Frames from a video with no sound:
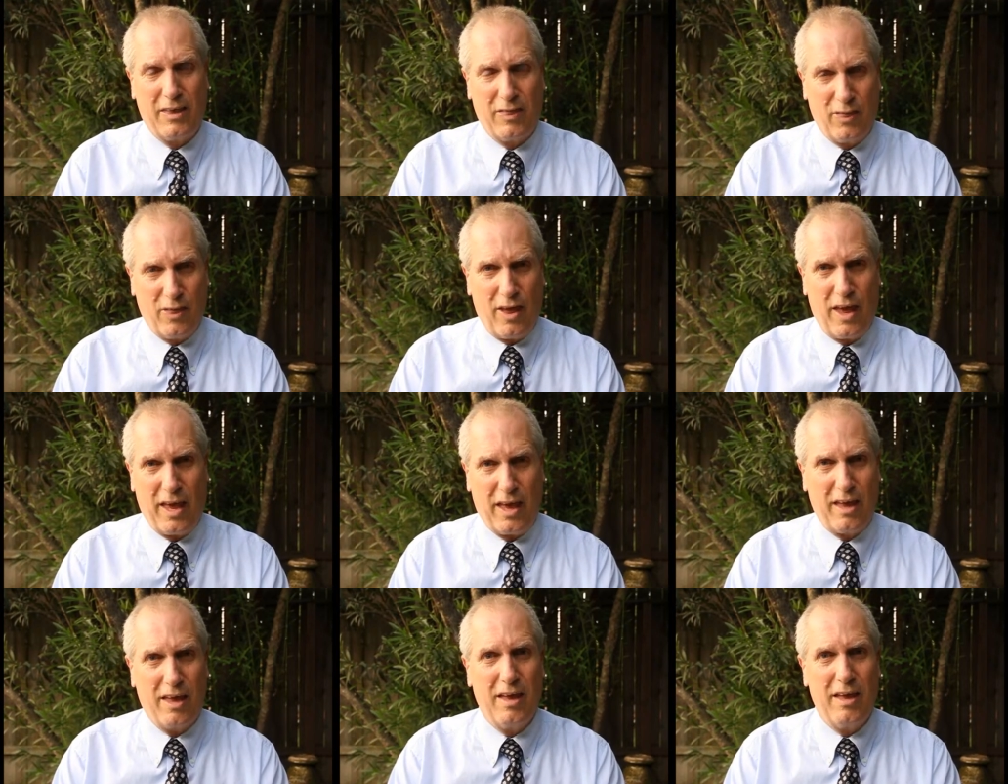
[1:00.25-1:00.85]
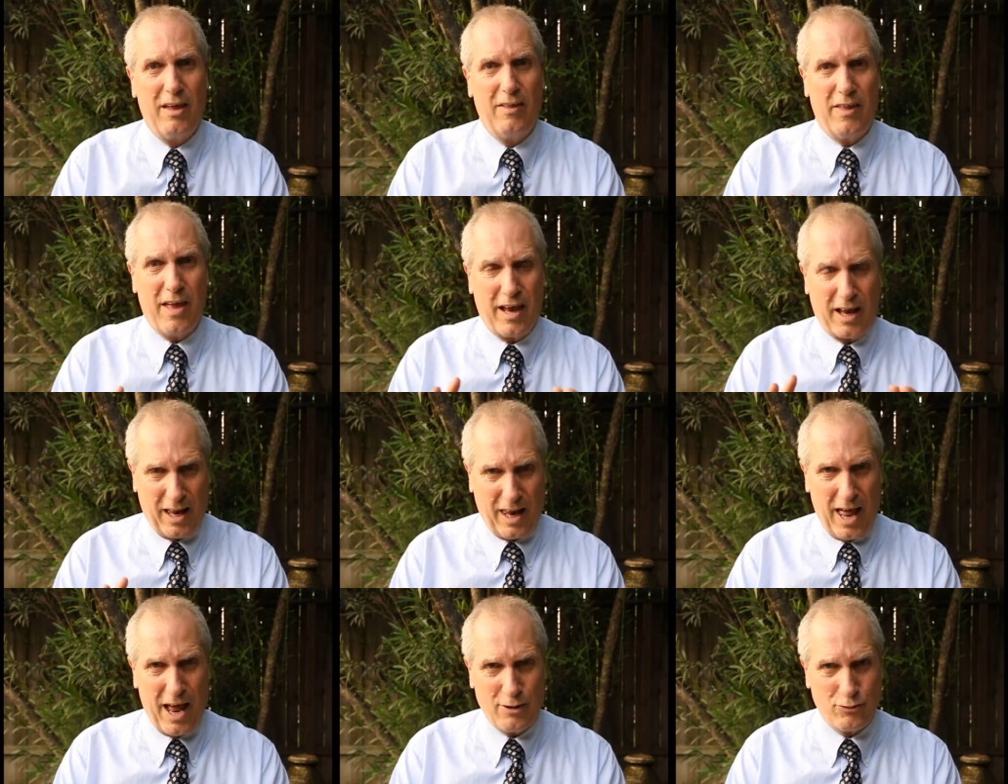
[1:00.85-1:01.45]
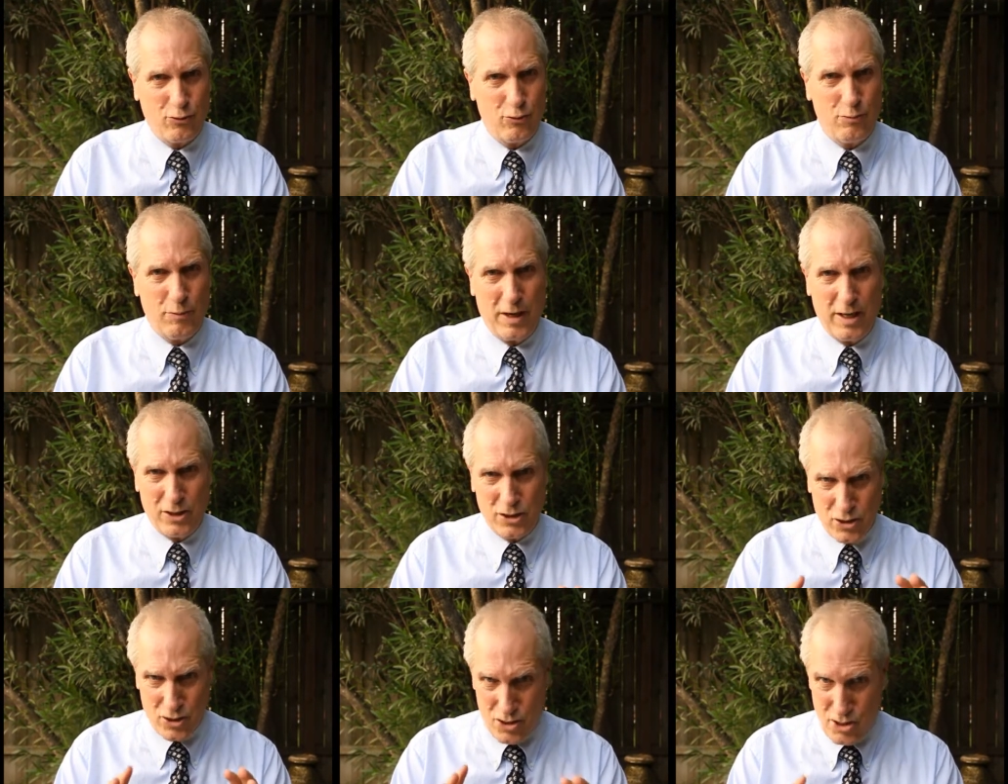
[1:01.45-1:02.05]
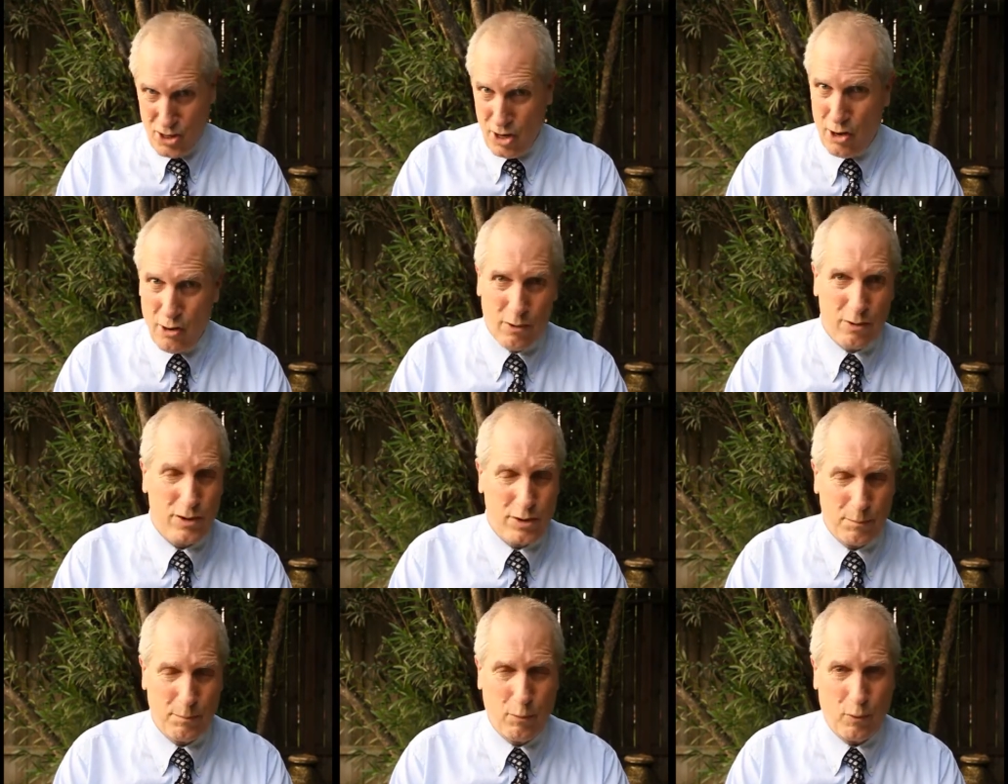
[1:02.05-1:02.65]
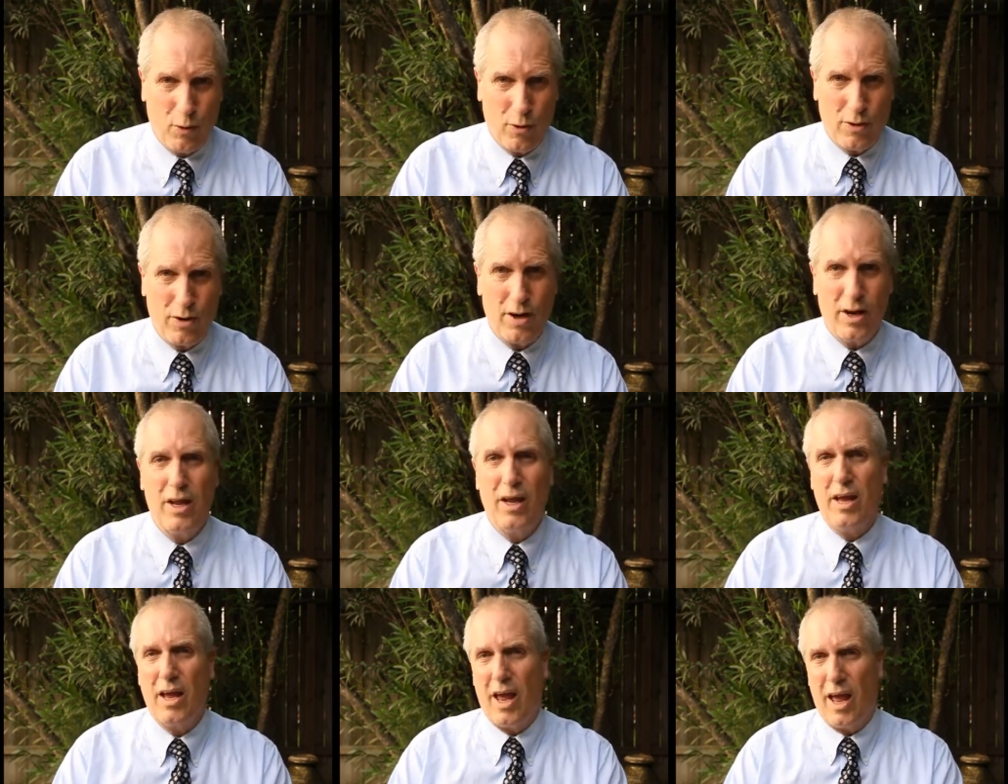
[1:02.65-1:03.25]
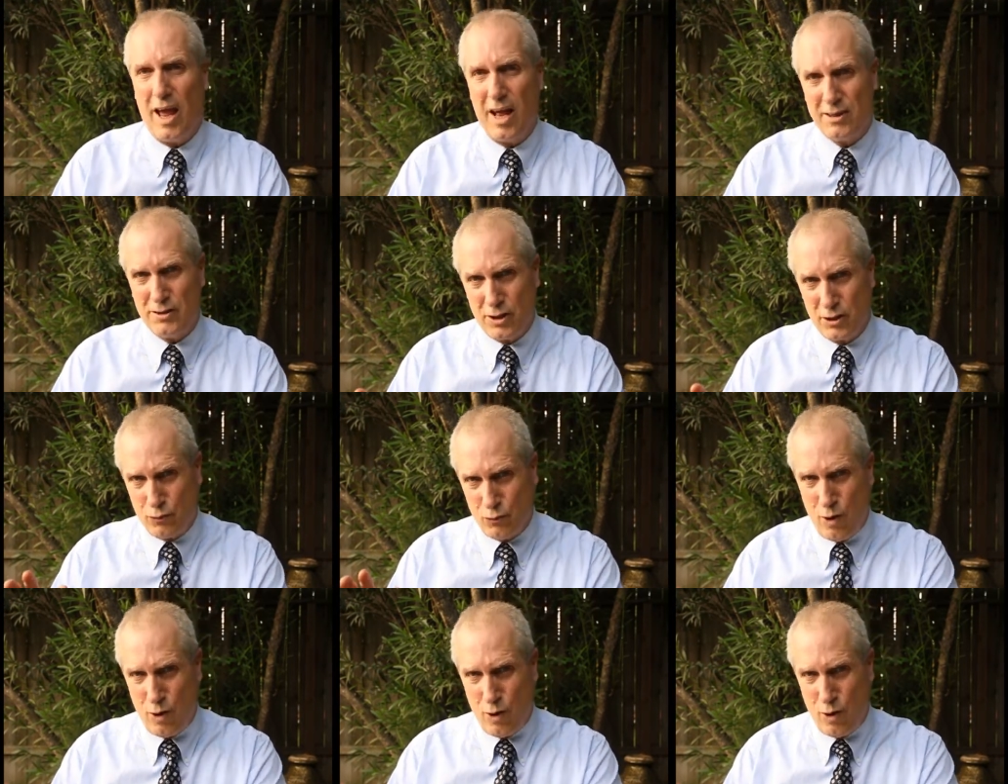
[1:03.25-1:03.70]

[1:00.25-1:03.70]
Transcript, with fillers: think that classroom is near as important as the